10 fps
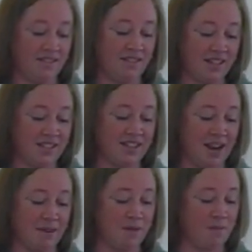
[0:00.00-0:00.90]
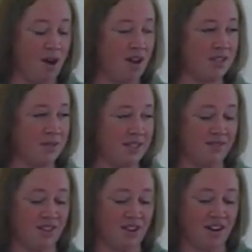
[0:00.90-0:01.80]
This time the pause was
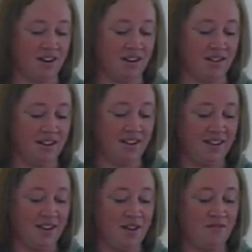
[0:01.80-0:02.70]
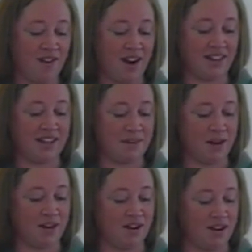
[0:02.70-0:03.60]
even longer. Finally, the
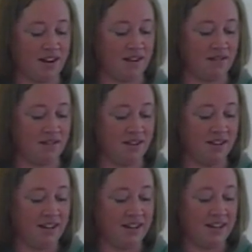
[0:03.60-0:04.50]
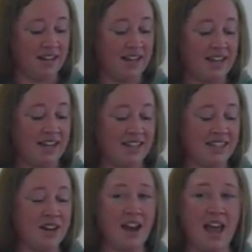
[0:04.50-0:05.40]
man called out, Is
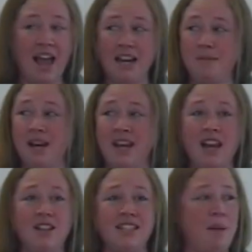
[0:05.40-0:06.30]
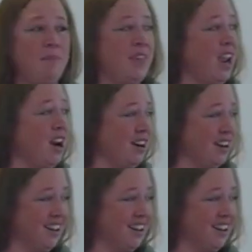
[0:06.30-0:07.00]
there anybody else up there?